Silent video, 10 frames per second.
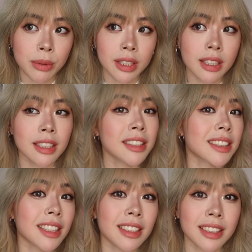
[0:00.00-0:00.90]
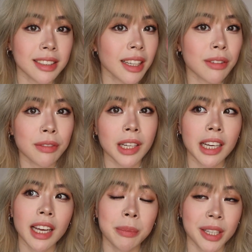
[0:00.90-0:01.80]
We didn't consider the second
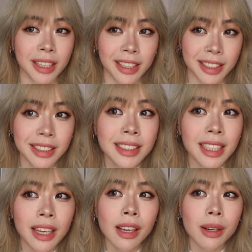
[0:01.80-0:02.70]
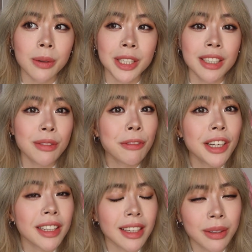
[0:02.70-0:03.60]
flight because we didn't
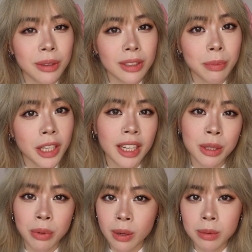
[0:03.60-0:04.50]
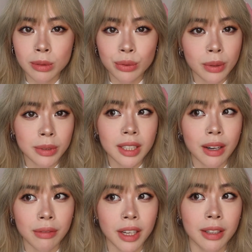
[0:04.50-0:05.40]
think there would be any problems from the
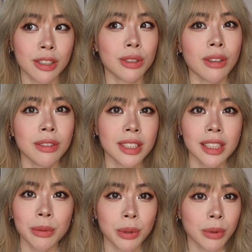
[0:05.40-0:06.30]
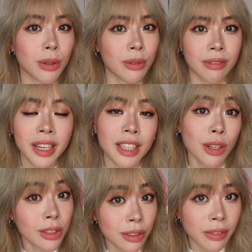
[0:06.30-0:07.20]
second flight, because obviously we were already
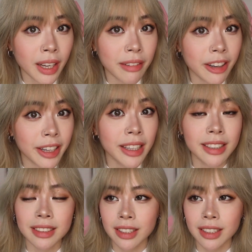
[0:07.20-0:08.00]
on the flight, right?